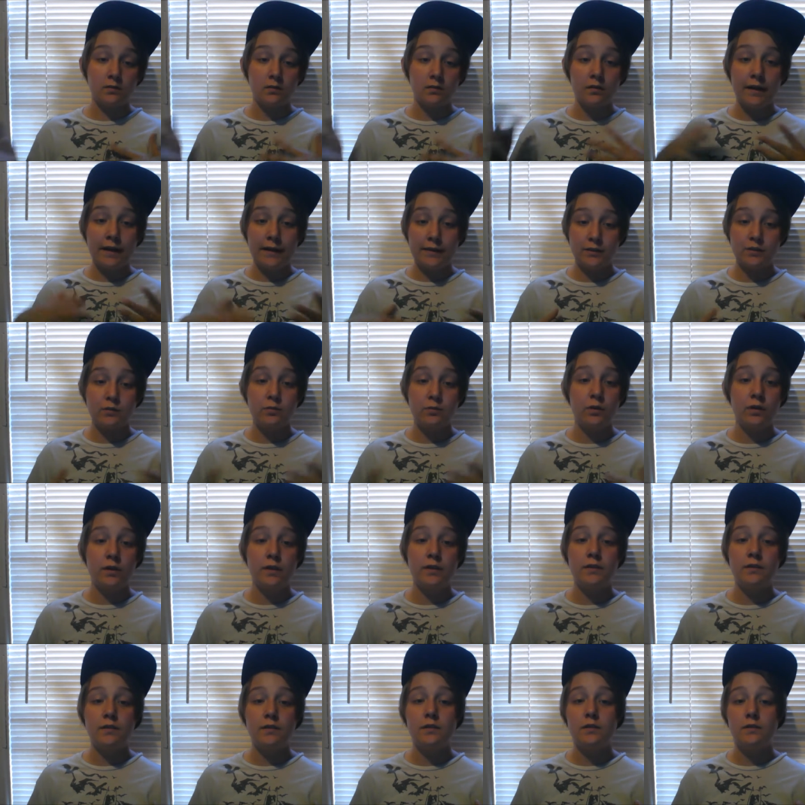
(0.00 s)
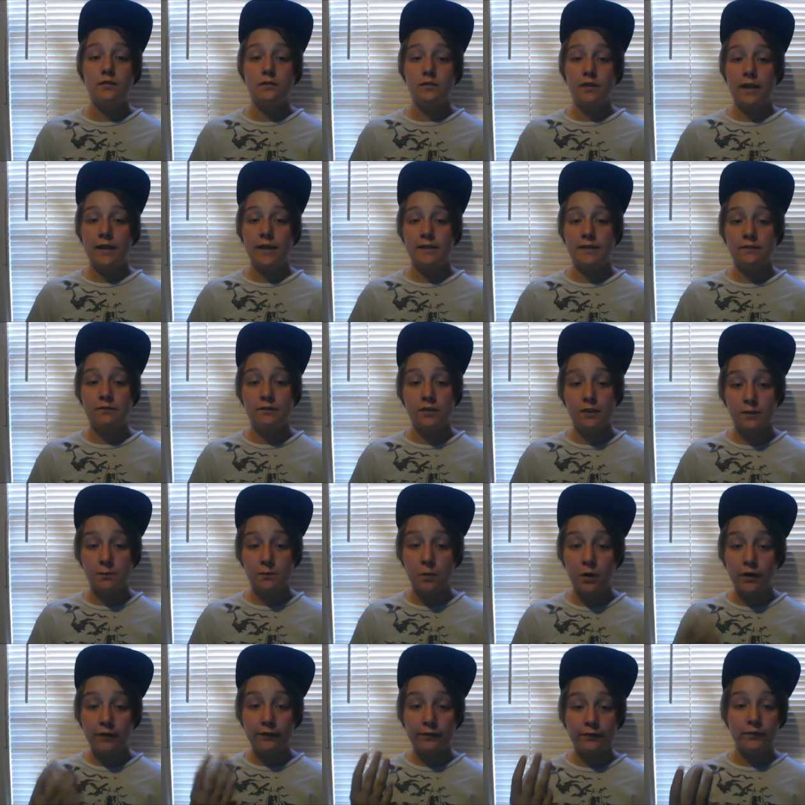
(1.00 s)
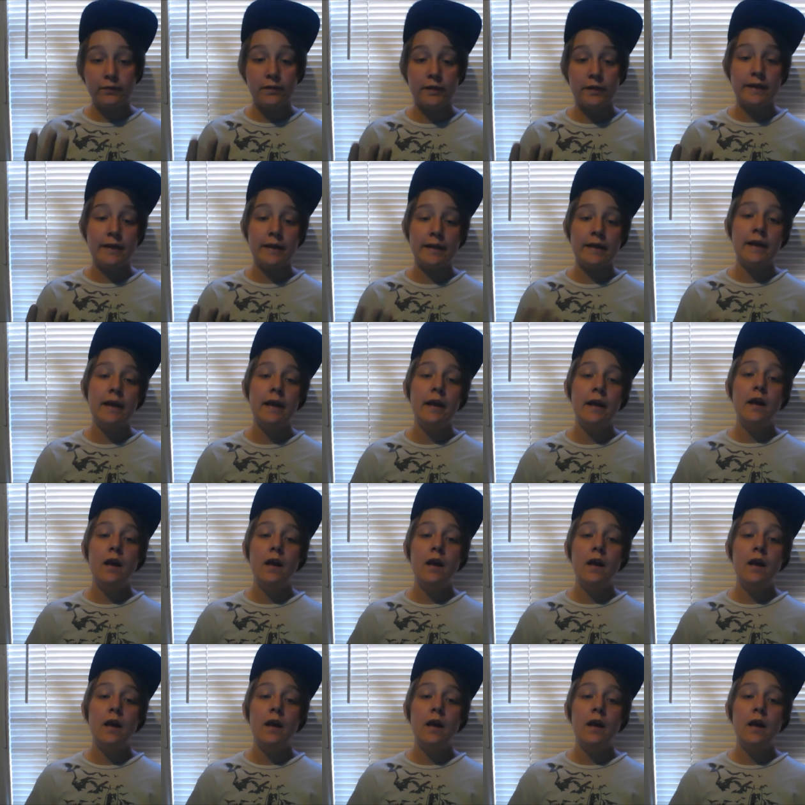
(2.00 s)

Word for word: the last one, Last of Us Part 3.